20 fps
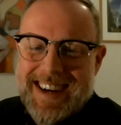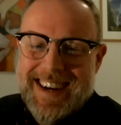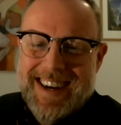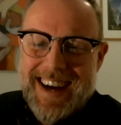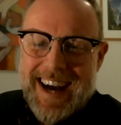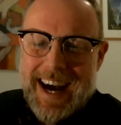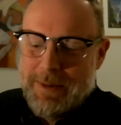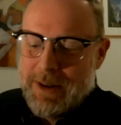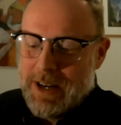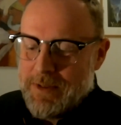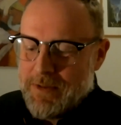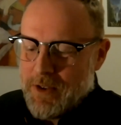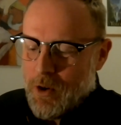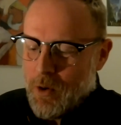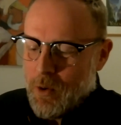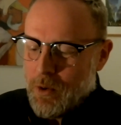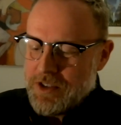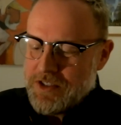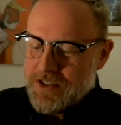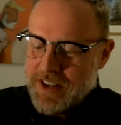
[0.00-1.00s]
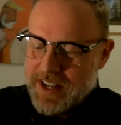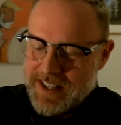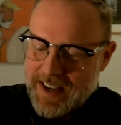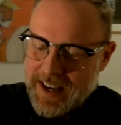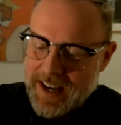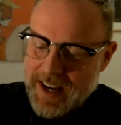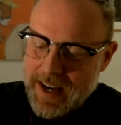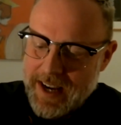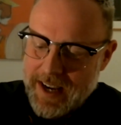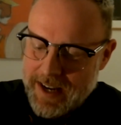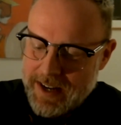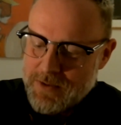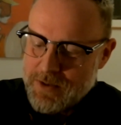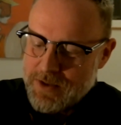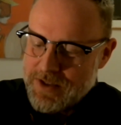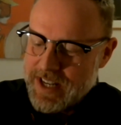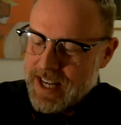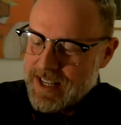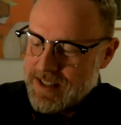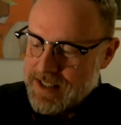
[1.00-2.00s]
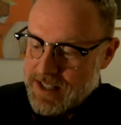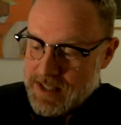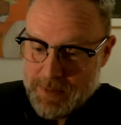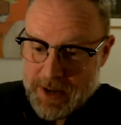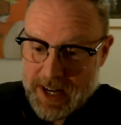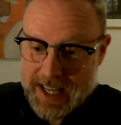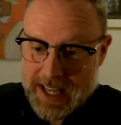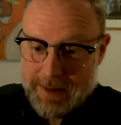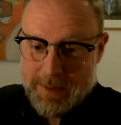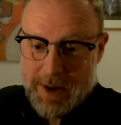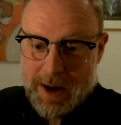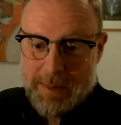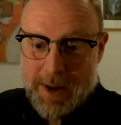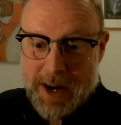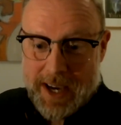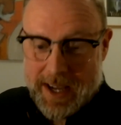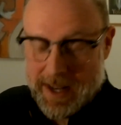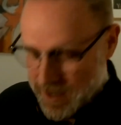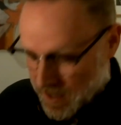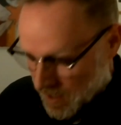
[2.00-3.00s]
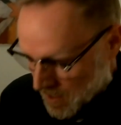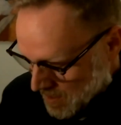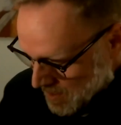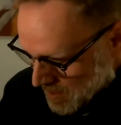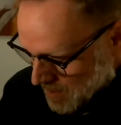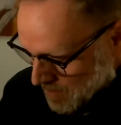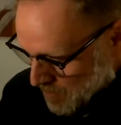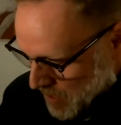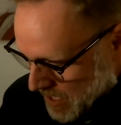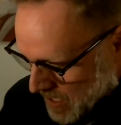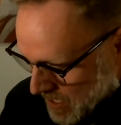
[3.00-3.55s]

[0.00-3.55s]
I mean, of course, there's. Here's what's actually spinning in my mind Ryan,